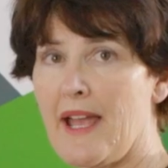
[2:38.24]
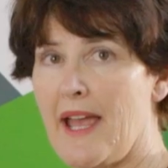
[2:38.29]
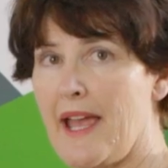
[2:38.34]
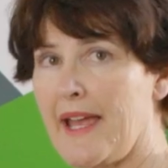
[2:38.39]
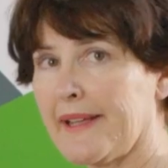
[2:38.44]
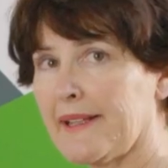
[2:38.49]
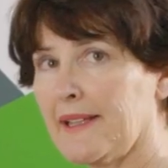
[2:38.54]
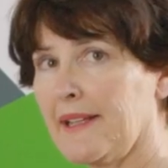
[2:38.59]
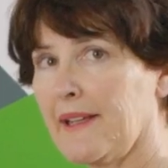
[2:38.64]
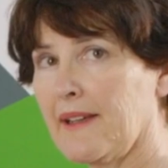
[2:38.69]

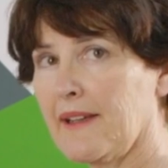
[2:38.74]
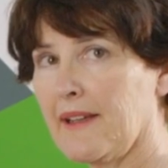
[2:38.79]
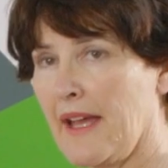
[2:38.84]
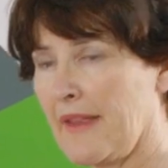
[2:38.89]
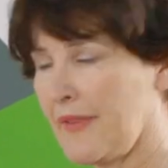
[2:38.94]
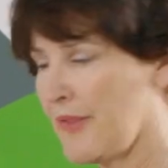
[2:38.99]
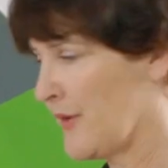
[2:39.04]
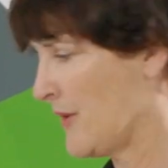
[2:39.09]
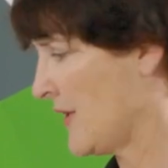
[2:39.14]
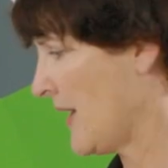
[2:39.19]
handling
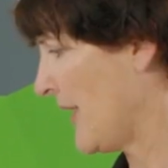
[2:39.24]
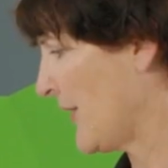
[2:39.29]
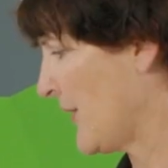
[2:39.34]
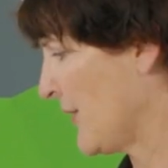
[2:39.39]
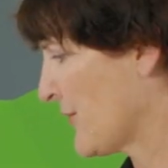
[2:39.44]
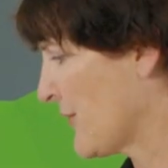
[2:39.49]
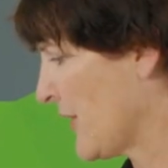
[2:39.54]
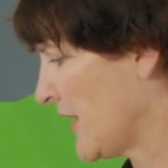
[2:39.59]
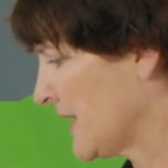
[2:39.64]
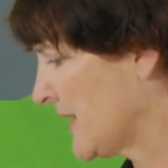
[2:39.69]
at the, at the
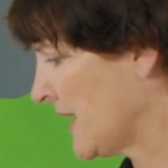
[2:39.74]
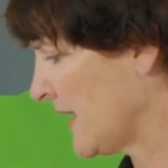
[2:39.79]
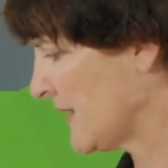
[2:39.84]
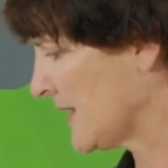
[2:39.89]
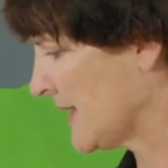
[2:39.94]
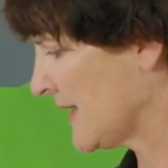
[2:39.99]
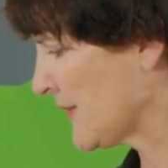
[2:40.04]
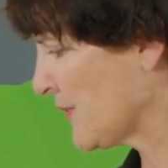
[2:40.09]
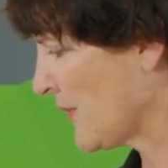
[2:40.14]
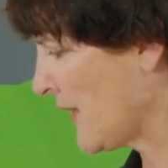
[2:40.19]
front end
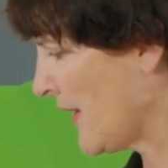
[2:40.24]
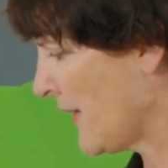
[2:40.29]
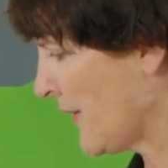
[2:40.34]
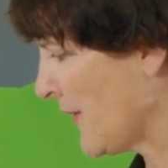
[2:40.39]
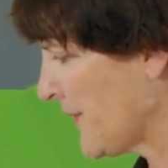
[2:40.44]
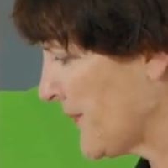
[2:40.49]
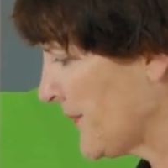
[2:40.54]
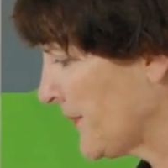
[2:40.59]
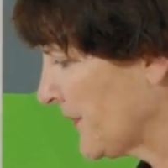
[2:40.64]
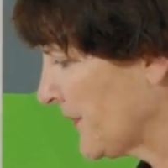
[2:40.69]
as well.